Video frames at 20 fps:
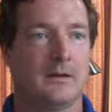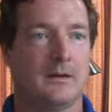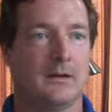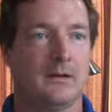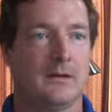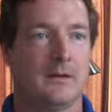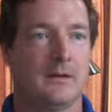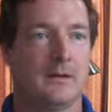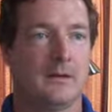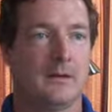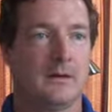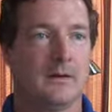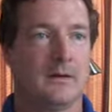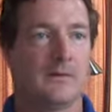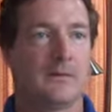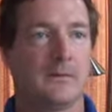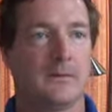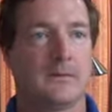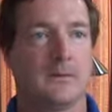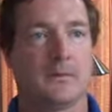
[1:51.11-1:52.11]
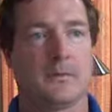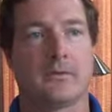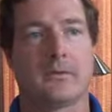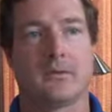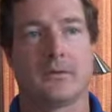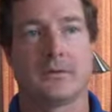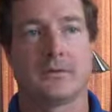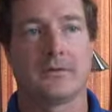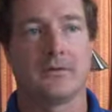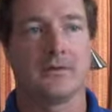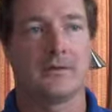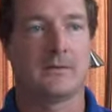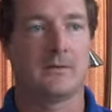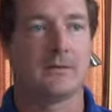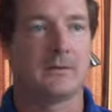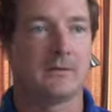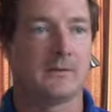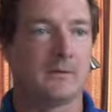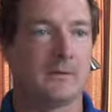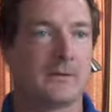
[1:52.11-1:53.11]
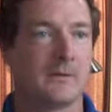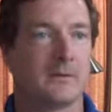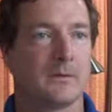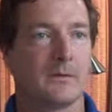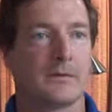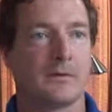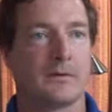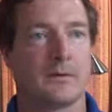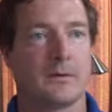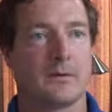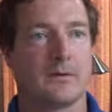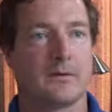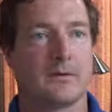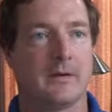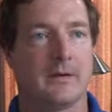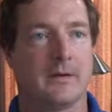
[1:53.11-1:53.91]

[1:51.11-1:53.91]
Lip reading: And then this referral source will tell another referral source,